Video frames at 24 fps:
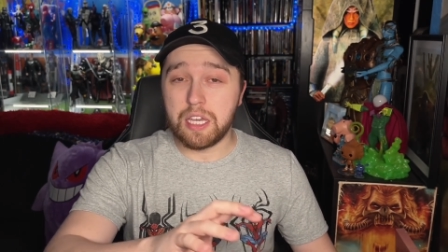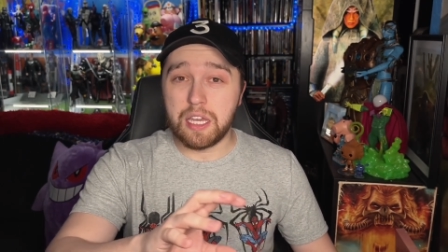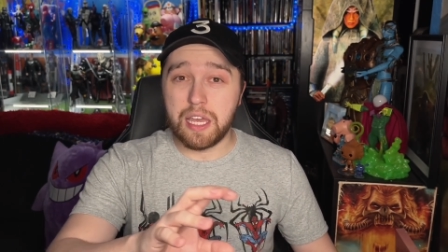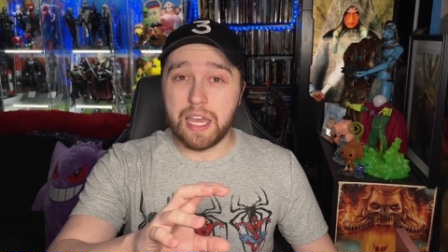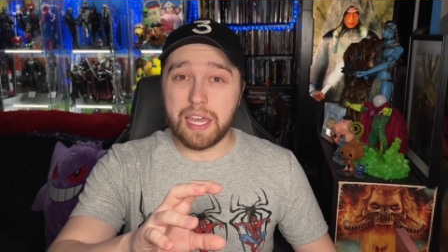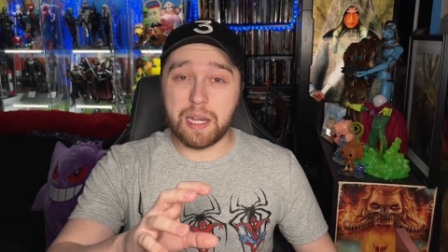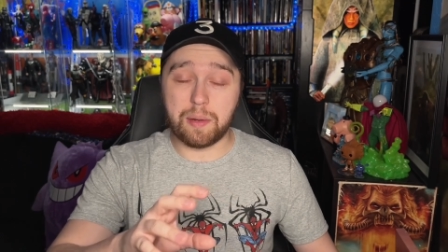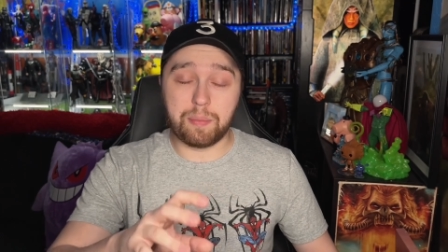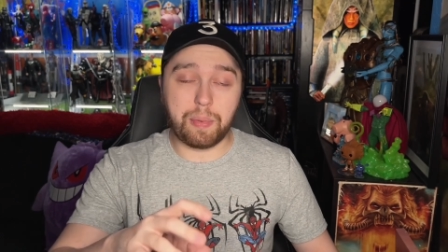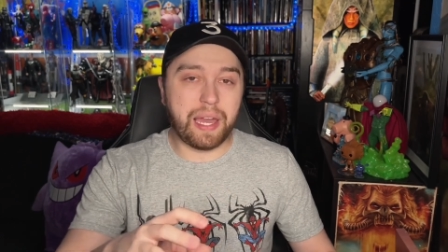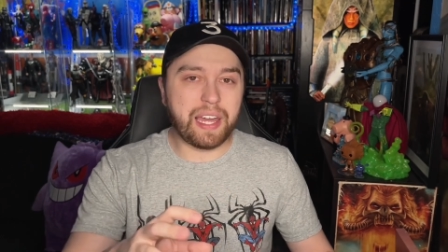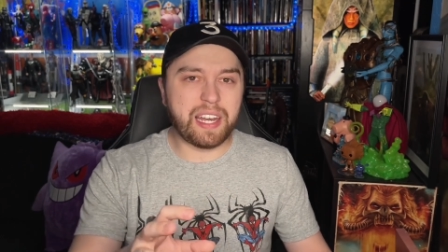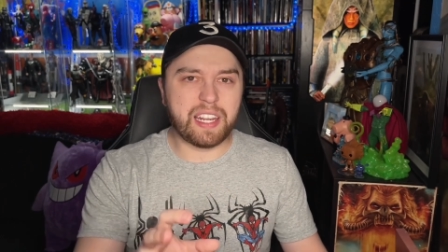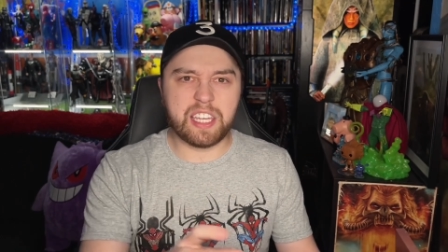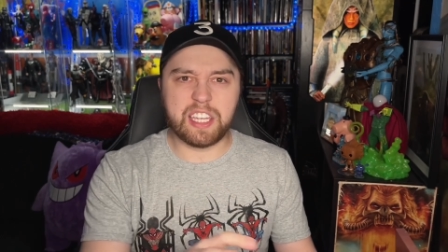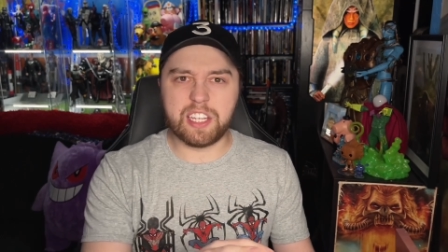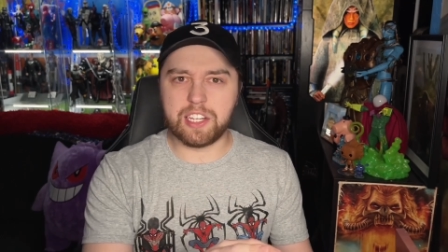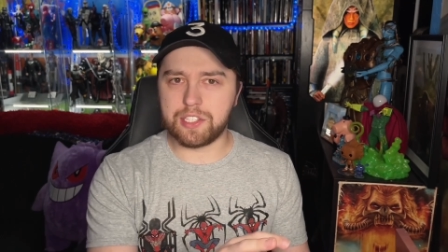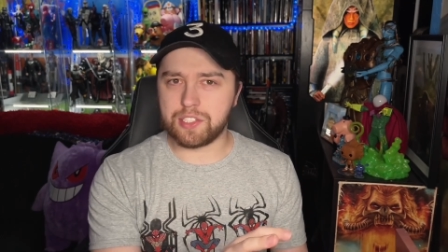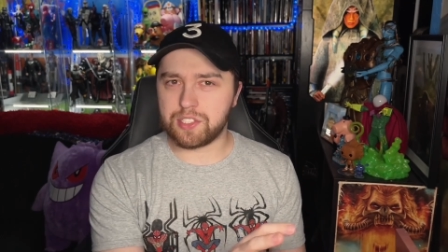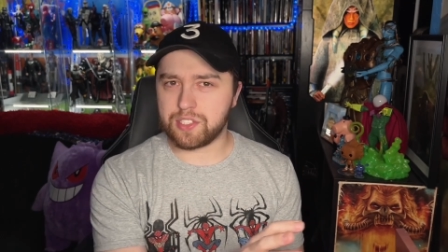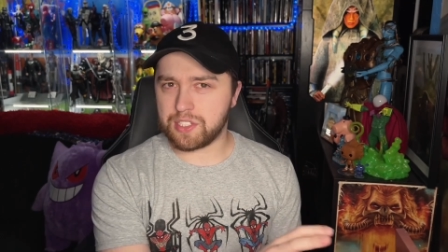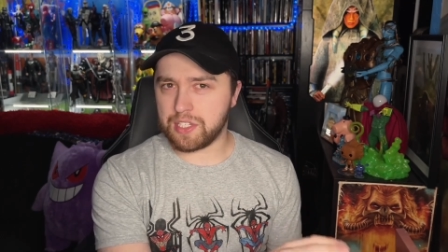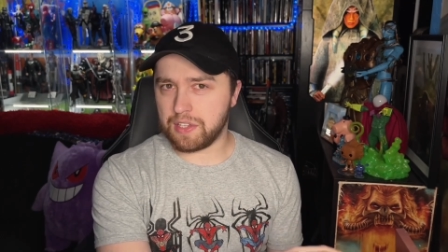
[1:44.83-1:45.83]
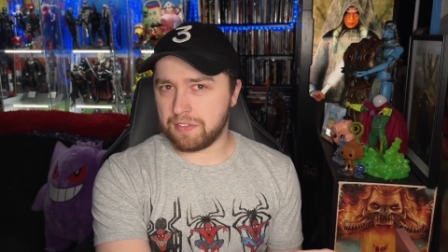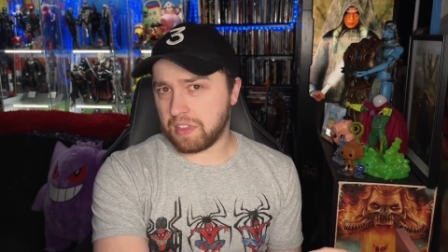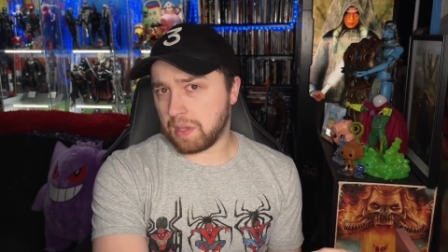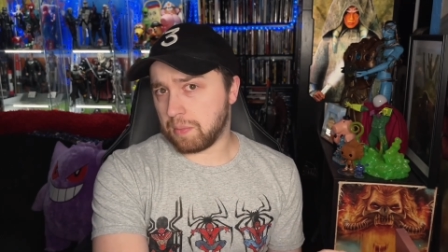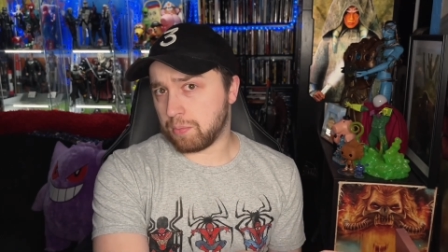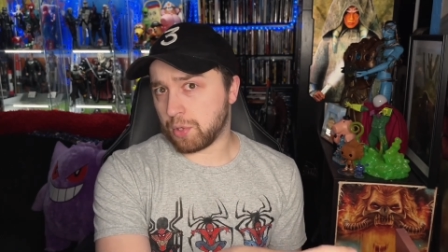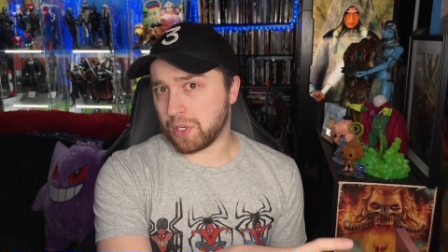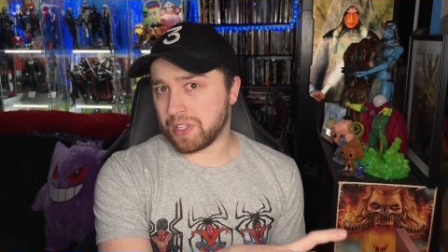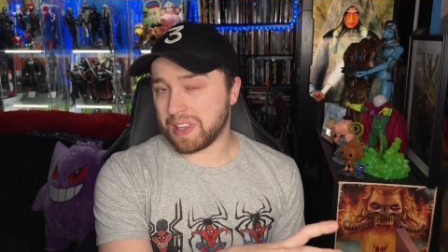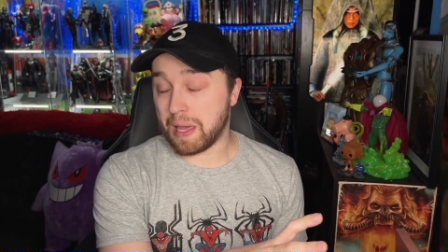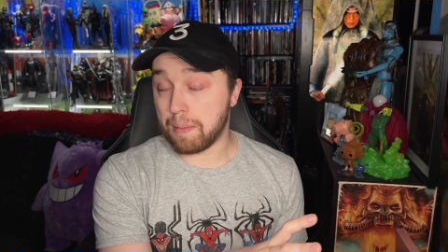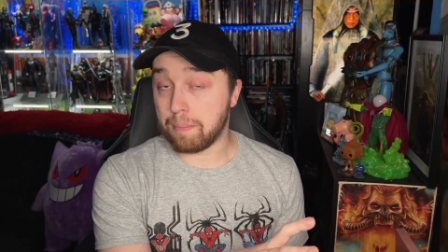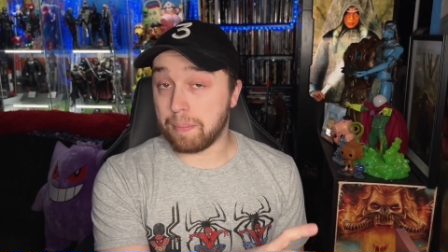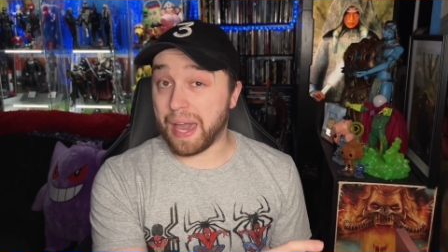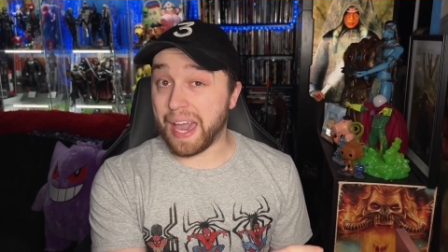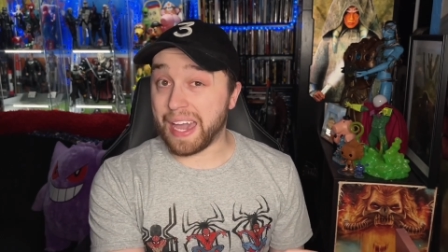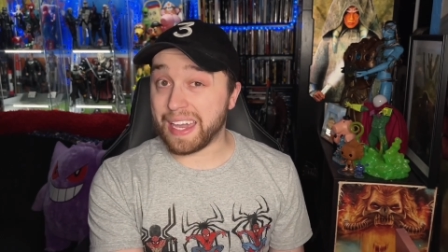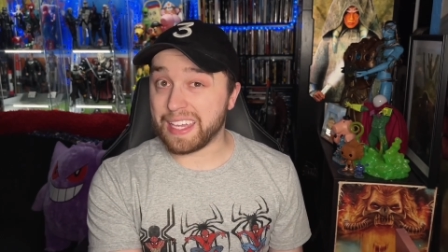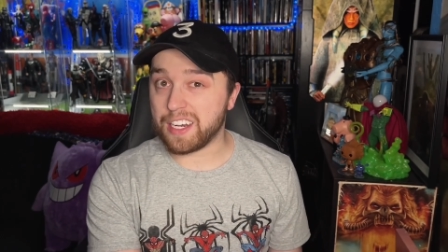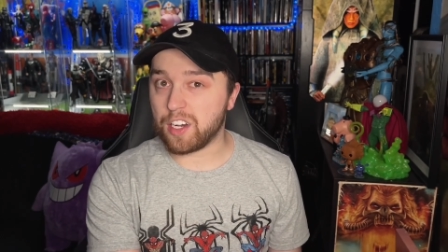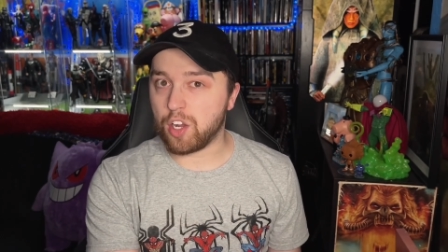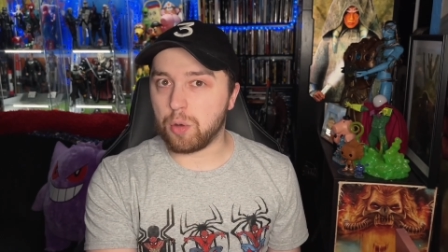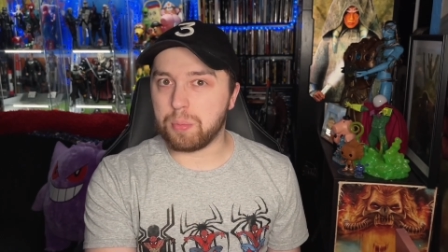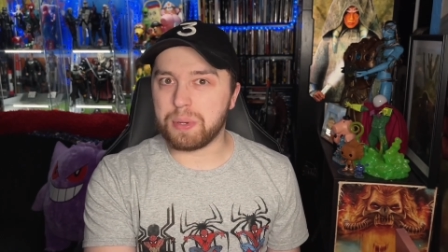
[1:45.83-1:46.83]
And I'm kind of curious to see if they bring that
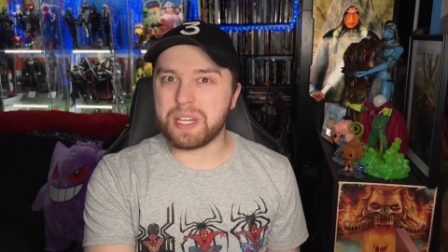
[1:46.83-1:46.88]
back at all,